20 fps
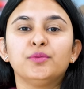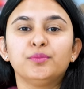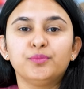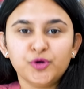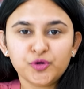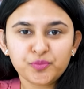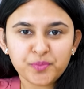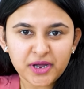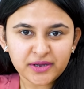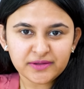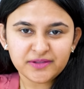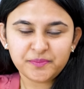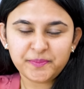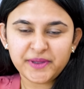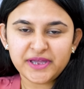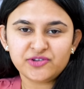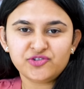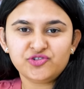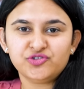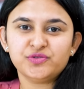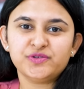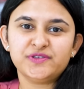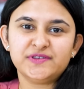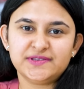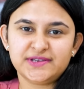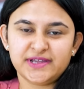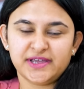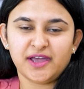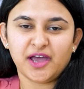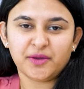Bookmark the page to
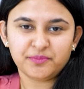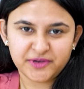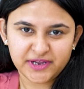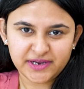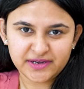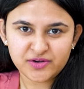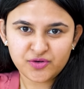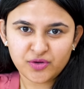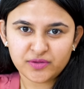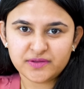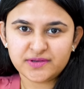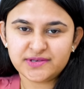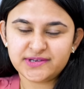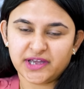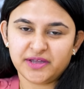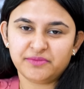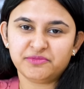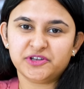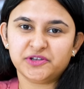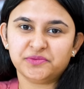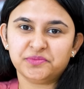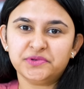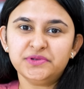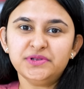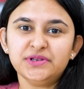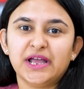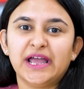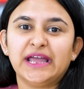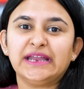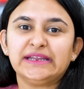stay updated on the
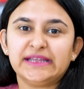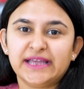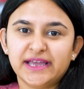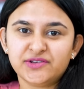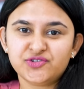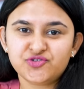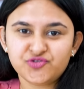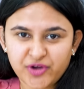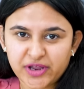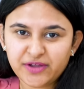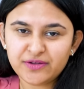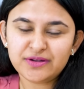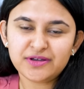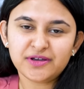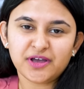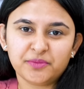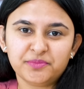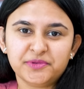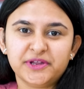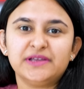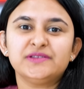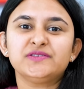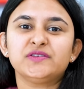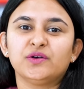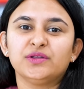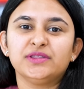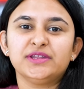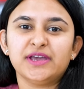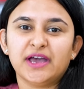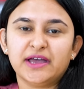timetable and get regular
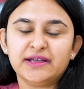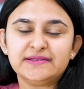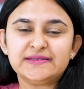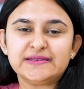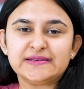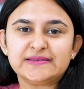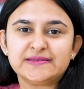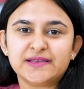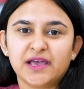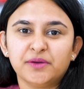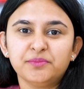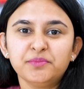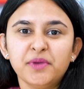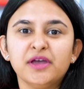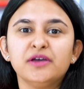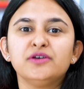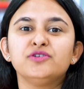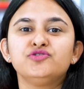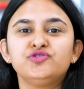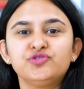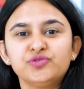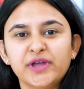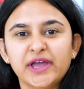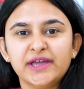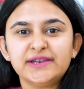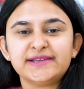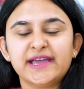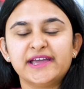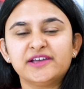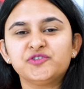updates on the IELTS exam to
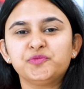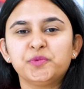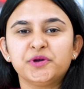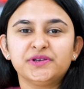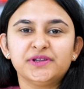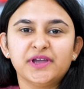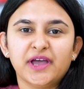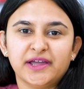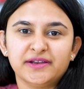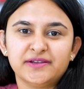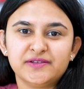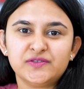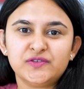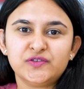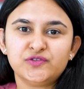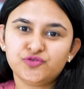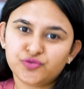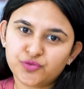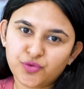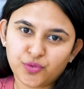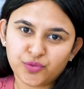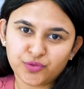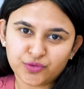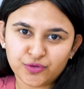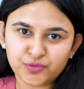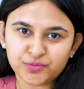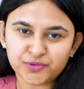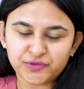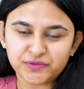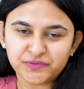get expert guidance to go
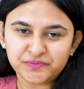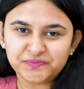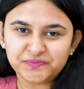global.